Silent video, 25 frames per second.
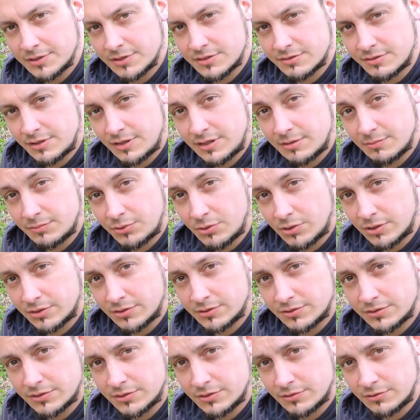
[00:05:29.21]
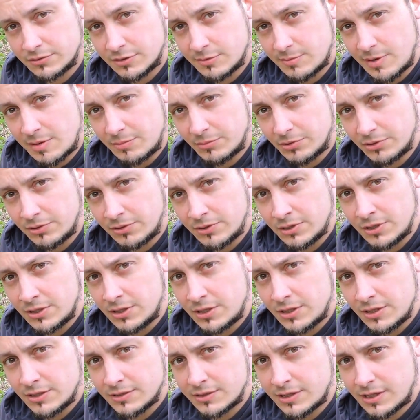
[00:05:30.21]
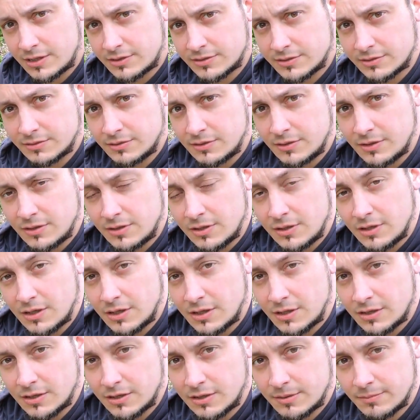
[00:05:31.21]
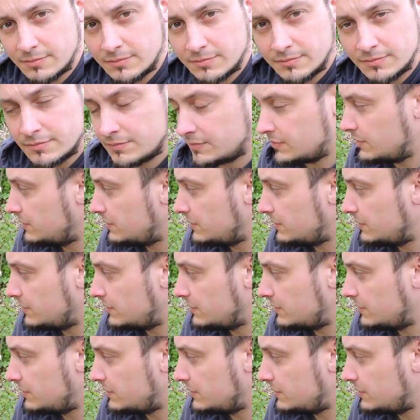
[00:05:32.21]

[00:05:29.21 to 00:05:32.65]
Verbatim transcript: it's really important to remember that um,